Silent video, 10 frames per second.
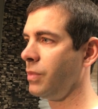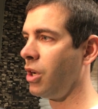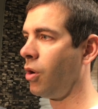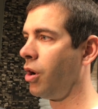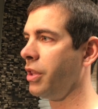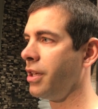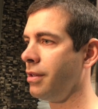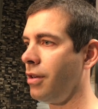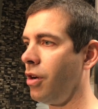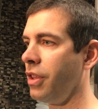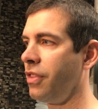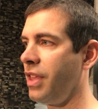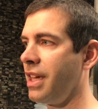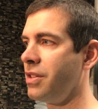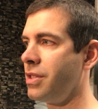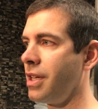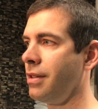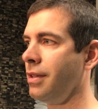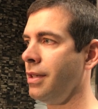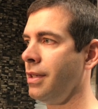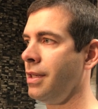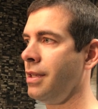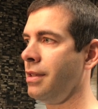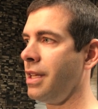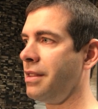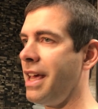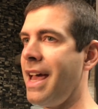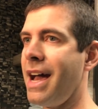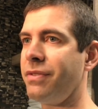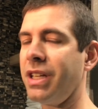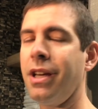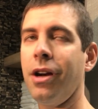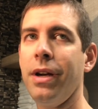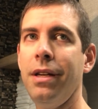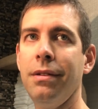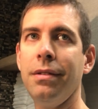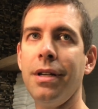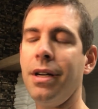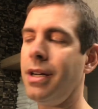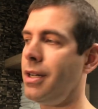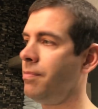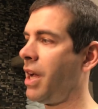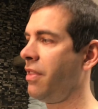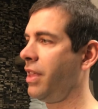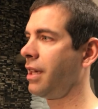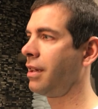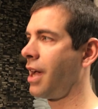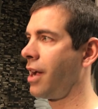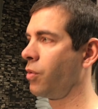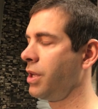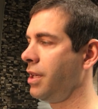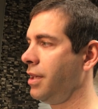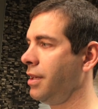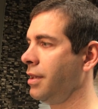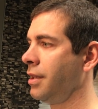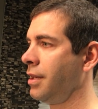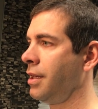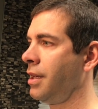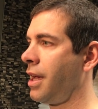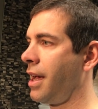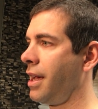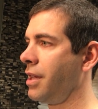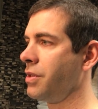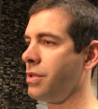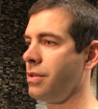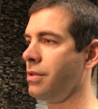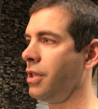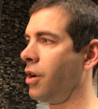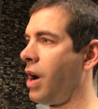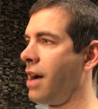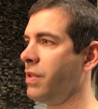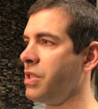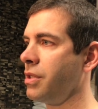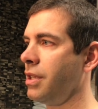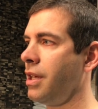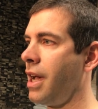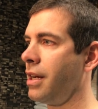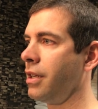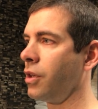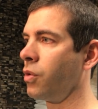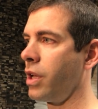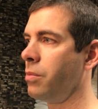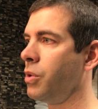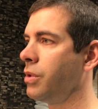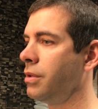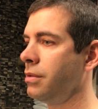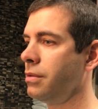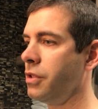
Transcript: you know, all the things that they have to carry. I think Kyrie has, you know, obviously had an incredible